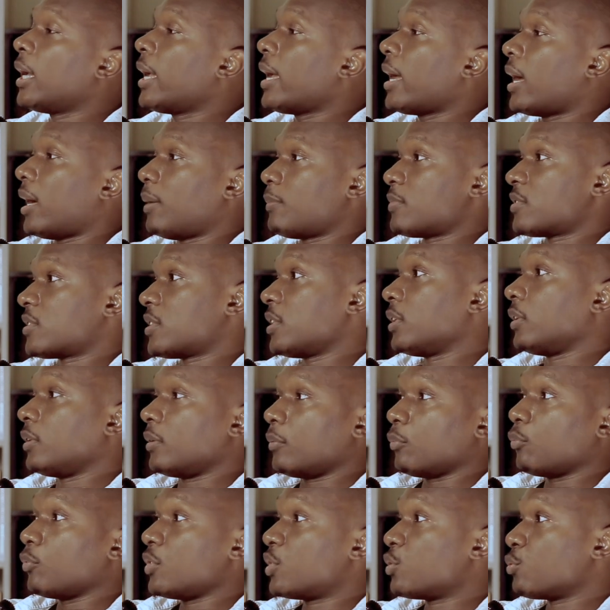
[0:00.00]
I'm still,
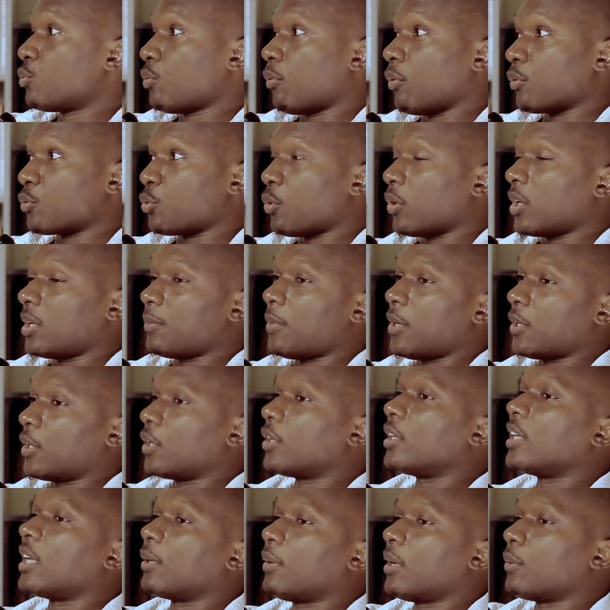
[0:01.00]
which is what we were talking about
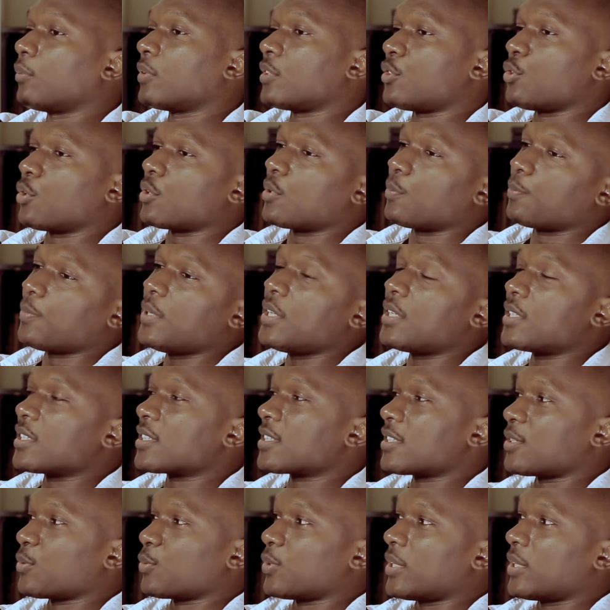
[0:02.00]
earlier, right, with Jordan Peterson,